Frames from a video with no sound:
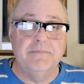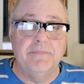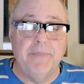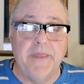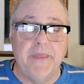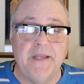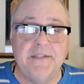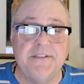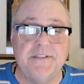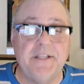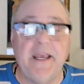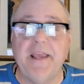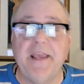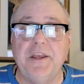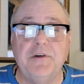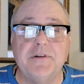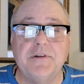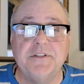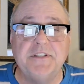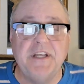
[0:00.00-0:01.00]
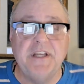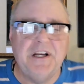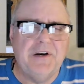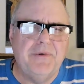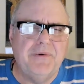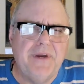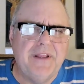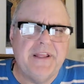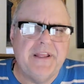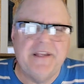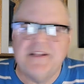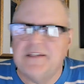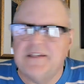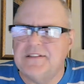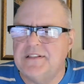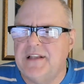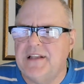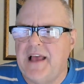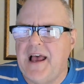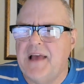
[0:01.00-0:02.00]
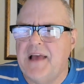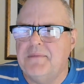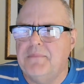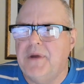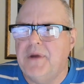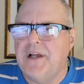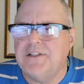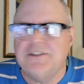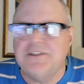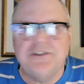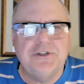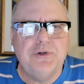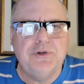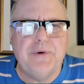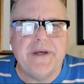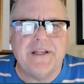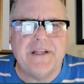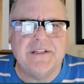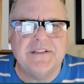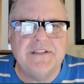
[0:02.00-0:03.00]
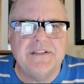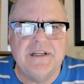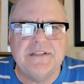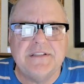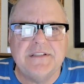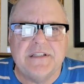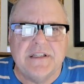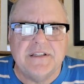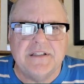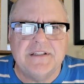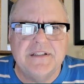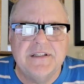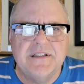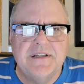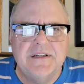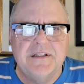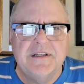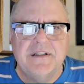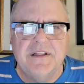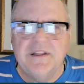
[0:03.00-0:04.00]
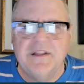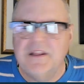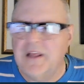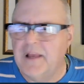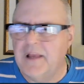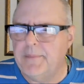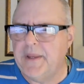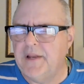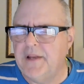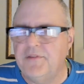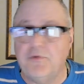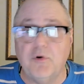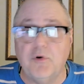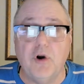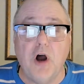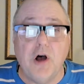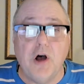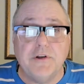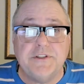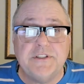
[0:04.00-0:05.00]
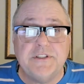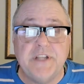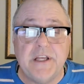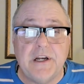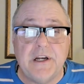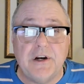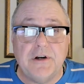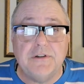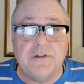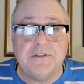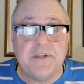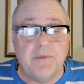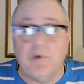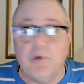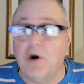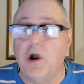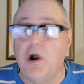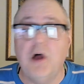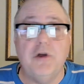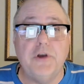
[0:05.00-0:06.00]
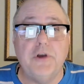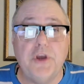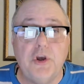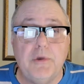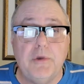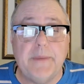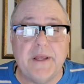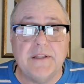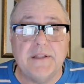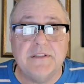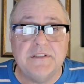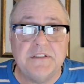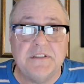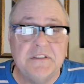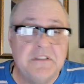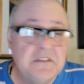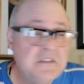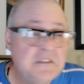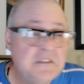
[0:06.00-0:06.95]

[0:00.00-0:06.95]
And saying you're a sinner really doesn't add much to it, does it? I mean, if we're all sinners and we're all humans,